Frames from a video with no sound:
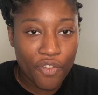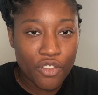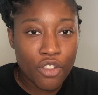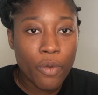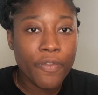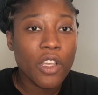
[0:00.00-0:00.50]

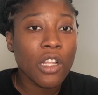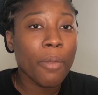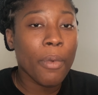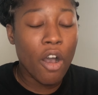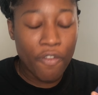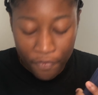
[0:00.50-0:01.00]
So we've talked
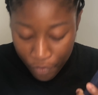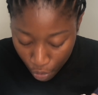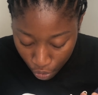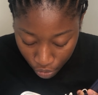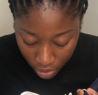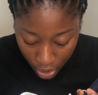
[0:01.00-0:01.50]
about
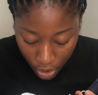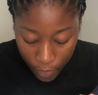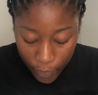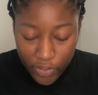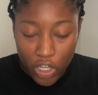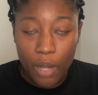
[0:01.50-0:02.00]
food,
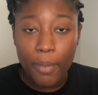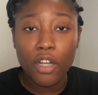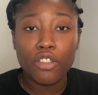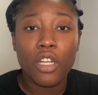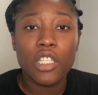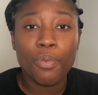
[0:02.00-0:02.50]
we've talked about
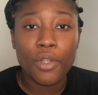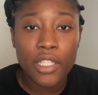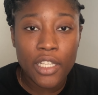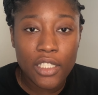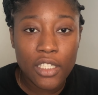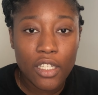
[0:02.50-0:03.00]

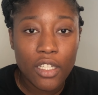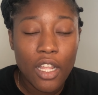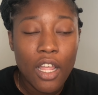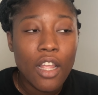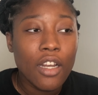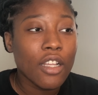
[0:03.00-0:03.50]
transportation.
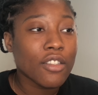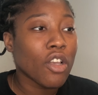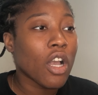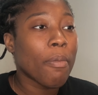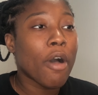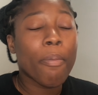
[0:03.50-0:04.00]
Let's talk
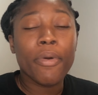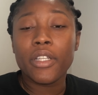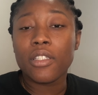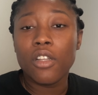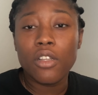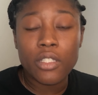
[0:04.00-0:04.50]
about
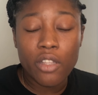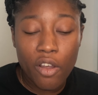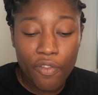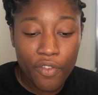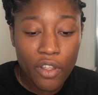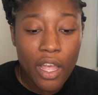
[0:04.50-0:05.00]
personal
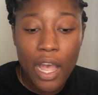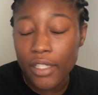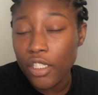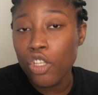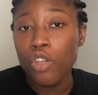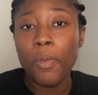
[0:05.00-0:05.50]
stuff. As a
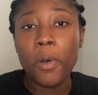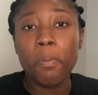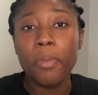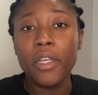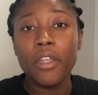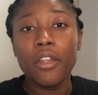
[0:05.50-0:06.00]
human
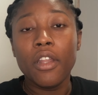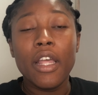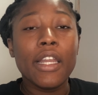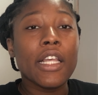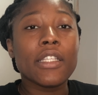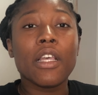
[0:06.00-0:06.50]
being,
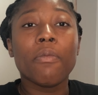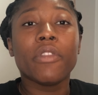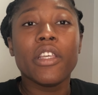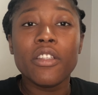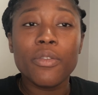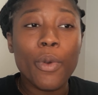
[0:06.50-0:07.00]
there's some
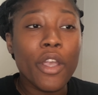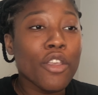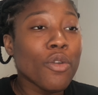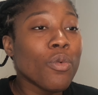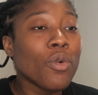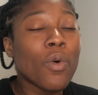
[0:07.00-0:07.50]
days where
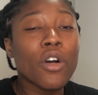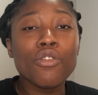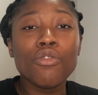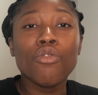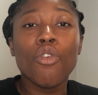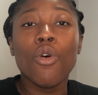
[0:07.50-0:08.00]
you will want to
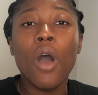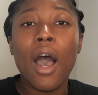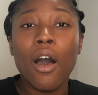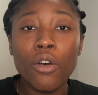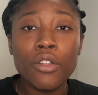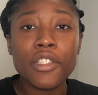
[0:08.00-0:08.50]
go
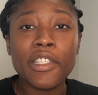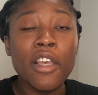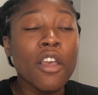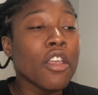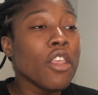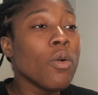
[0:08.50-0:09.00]
out,
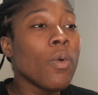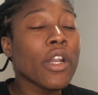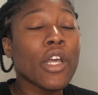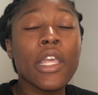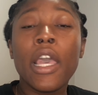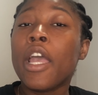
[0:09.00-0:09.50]
you want
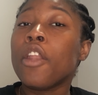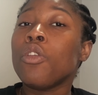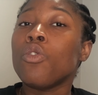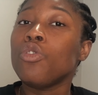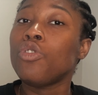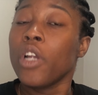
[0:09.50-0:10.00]
to get a
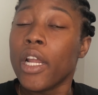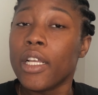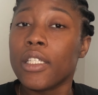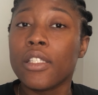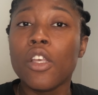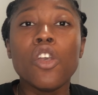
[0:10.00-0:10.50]
new
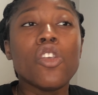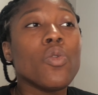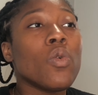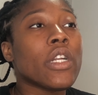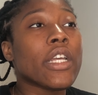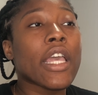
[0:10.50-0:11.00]
dress, you
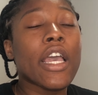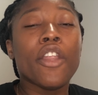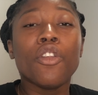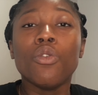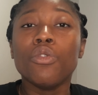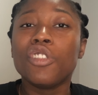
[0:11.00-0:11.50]
want to get a
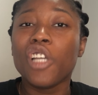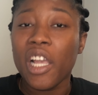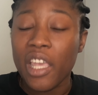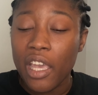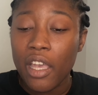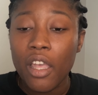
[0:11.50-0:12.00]
new
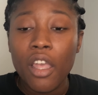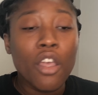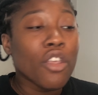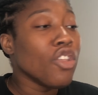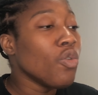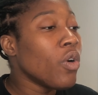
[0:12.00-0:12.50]
jacket,
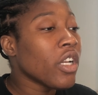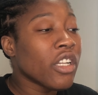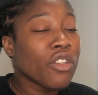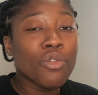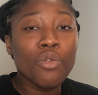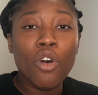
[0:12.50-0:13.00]
you want to
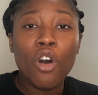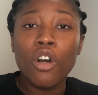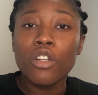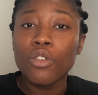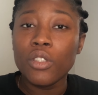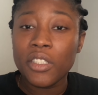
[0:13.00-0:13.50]
do all
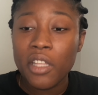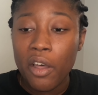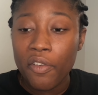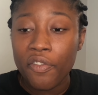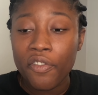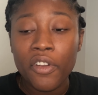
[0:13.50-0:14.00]
those
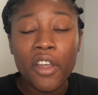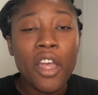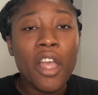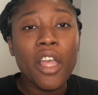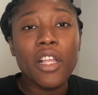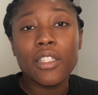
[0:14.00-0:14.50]
stuff.
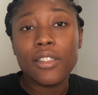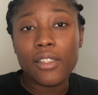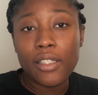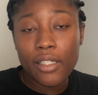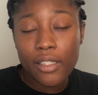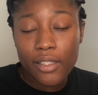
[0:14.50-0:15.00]

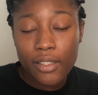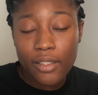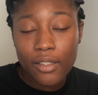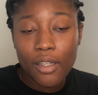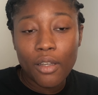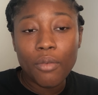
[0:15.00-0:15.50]
Sis,
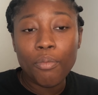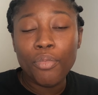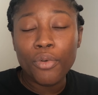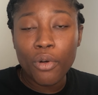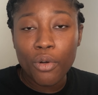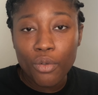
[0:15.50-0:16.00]

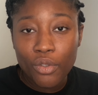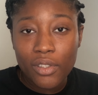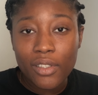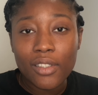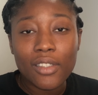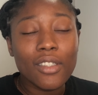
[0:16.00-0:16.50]

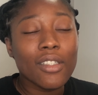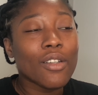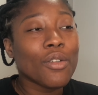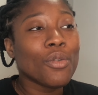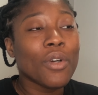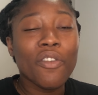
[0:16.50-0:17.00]
bros,
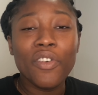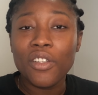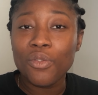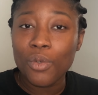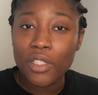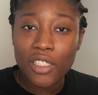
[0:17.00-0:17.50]
whoever is
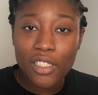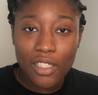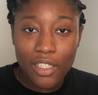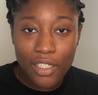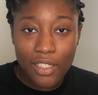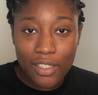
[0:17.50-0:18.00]
watching
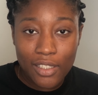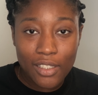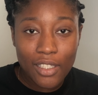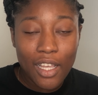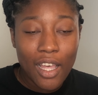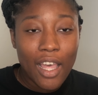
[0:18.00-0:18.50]
this,
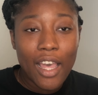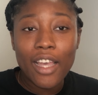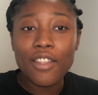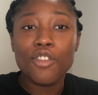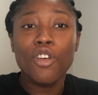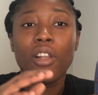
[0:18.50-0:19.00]

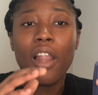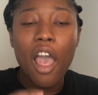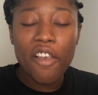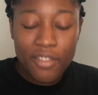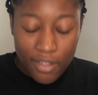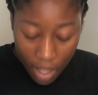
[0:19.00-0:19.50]
it's your
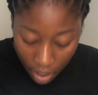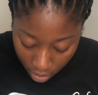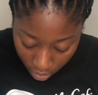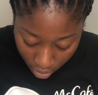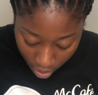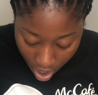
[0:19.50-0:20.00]
lifestyle.